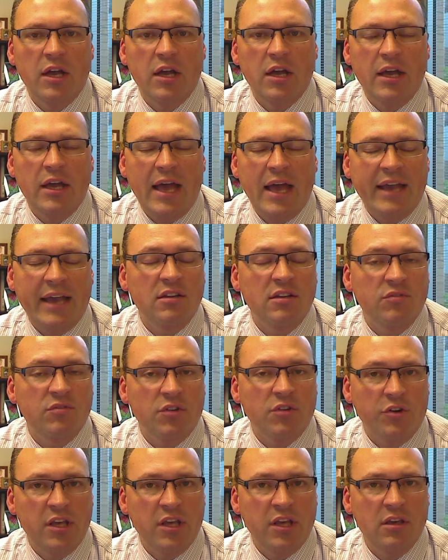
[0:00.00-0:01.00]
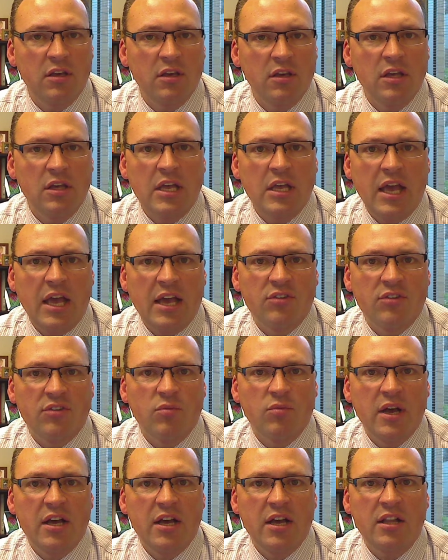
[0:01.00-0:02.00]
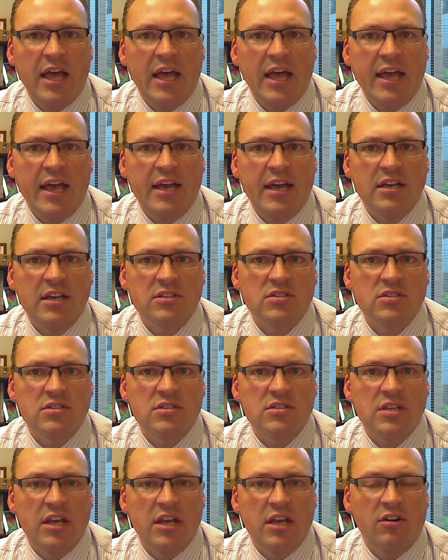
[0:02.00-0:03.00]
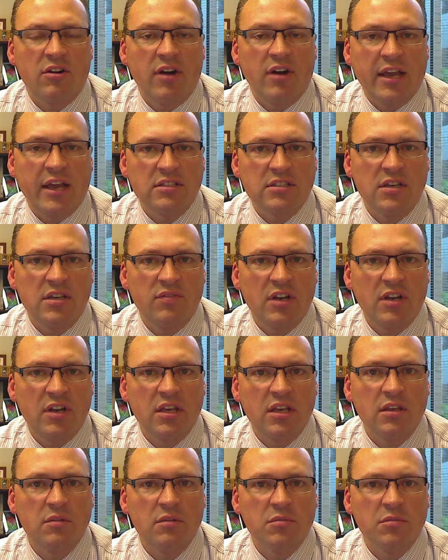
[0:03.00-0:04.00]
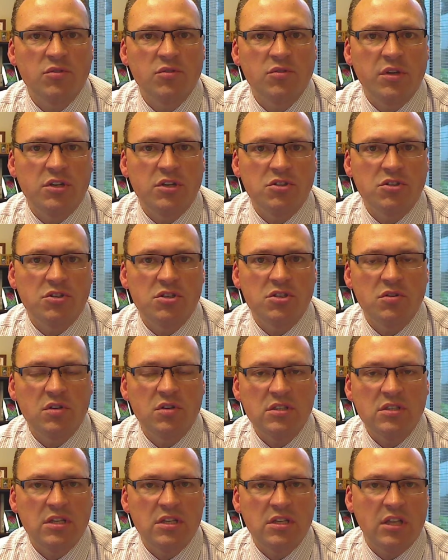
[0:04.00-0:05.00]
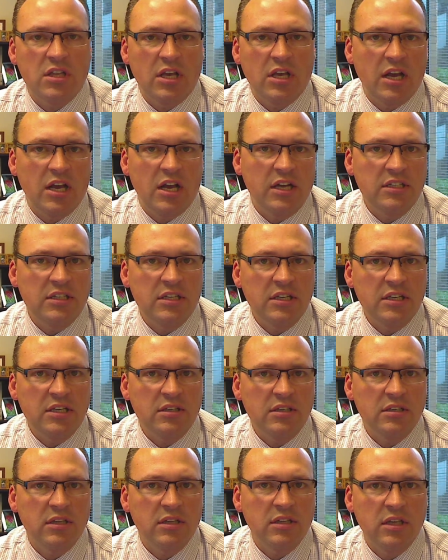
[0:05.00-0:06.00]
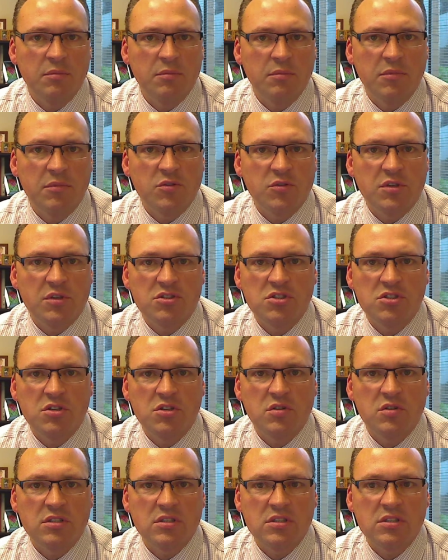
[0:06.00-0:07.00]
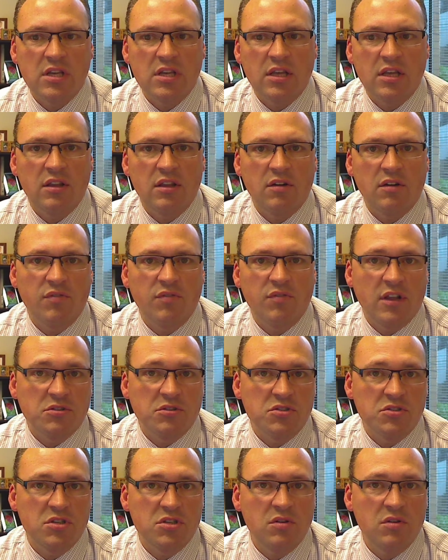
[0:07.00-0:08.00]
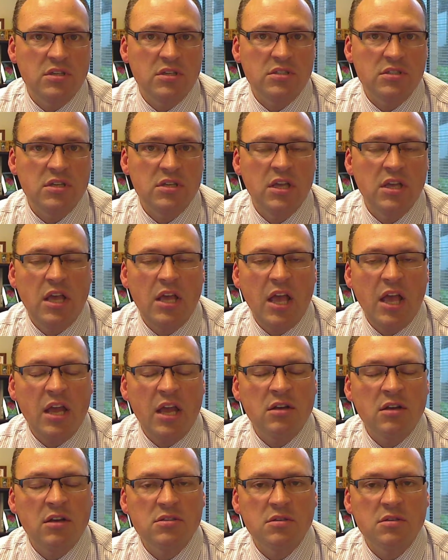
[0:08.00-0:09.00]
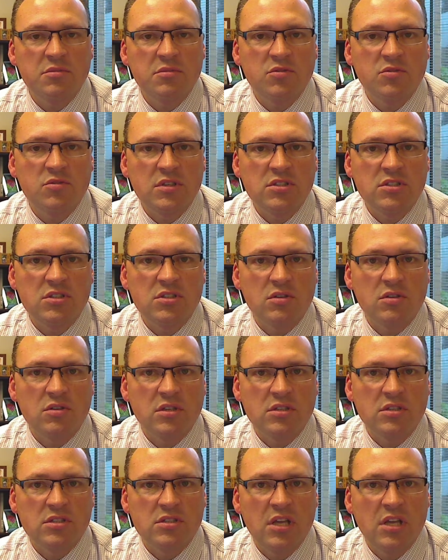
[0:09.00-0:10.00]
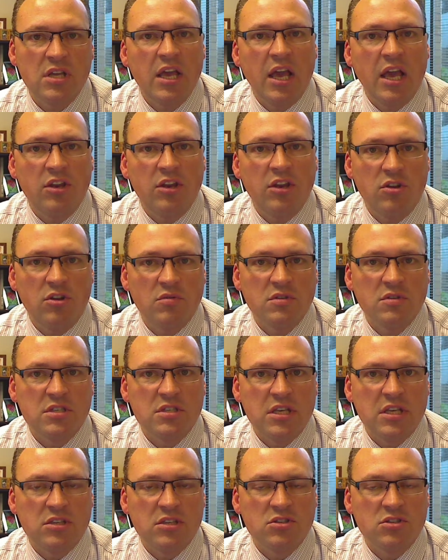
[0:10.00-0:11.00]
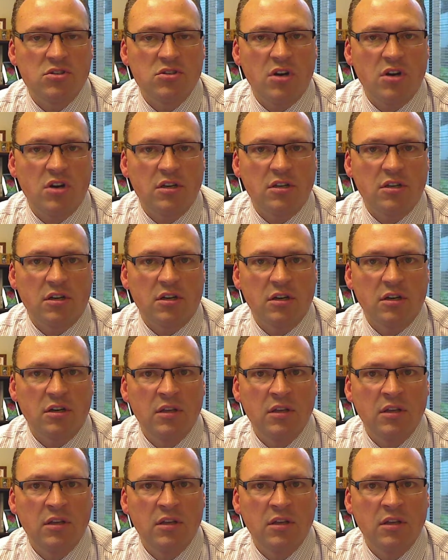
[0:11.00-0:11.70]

active learning as well as interactivity between your students and the content, between your students and their fellow students, and also between students and you as the instructor.